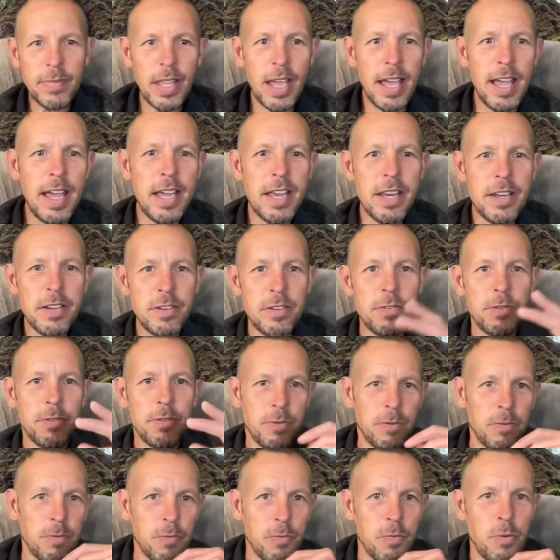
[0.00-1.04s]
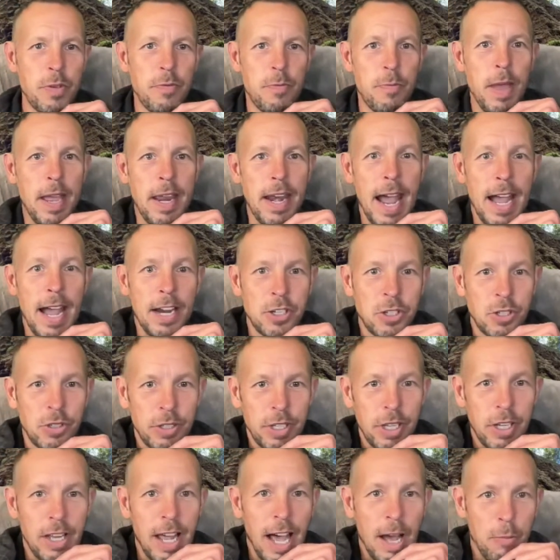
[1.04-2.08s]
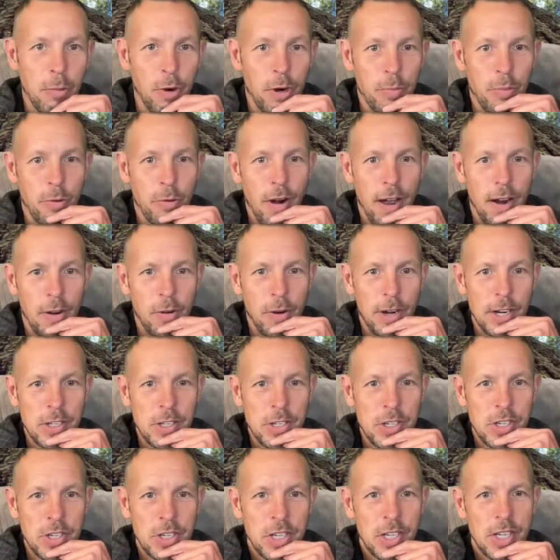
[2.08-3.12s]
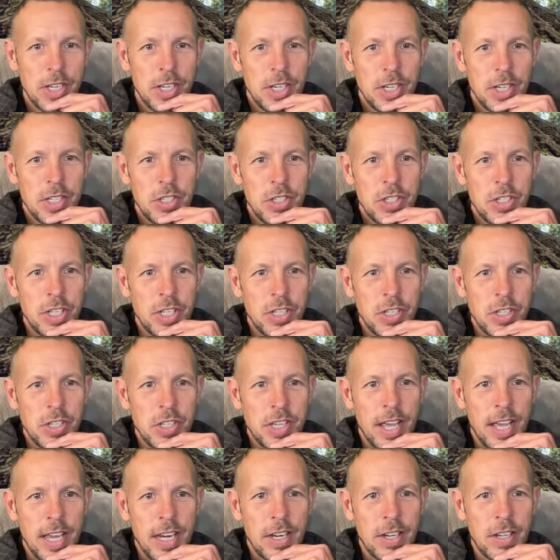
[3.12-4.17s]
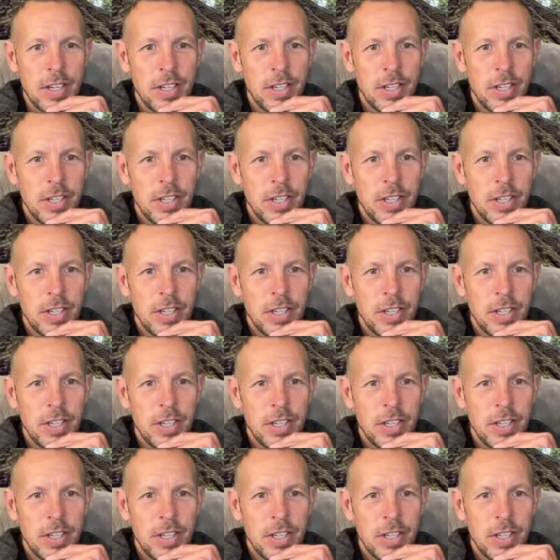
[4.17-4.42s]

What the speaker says: and we've made actually a lot more progress since then.